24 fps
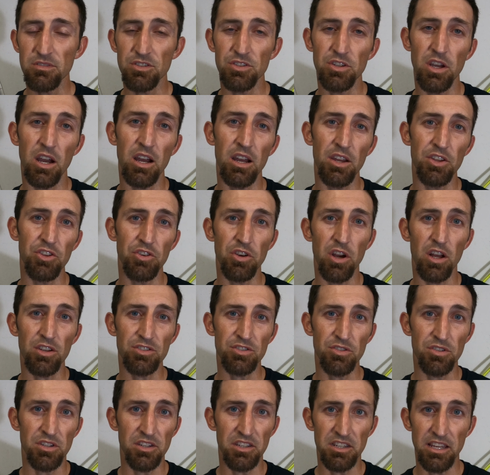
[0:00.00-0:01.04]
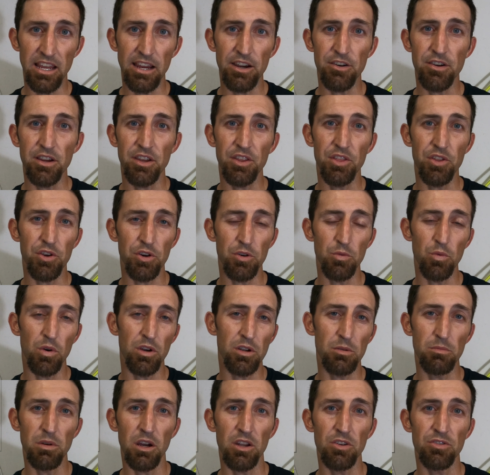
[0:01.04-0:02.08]
You also can carry a 3rd water
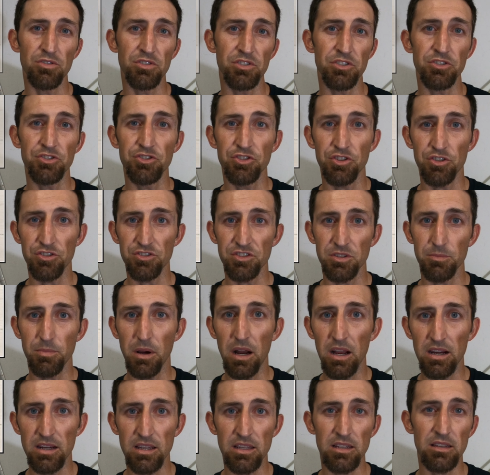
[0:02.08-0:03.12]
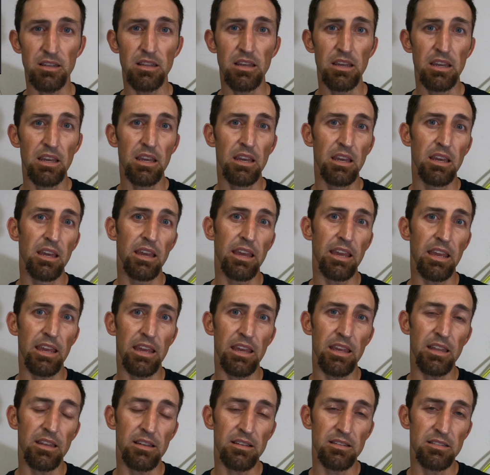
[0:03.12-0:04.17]
bottle in your jersey pocket,
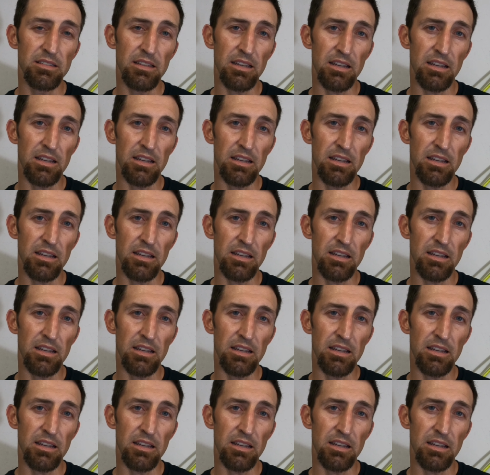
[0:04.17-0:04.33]
and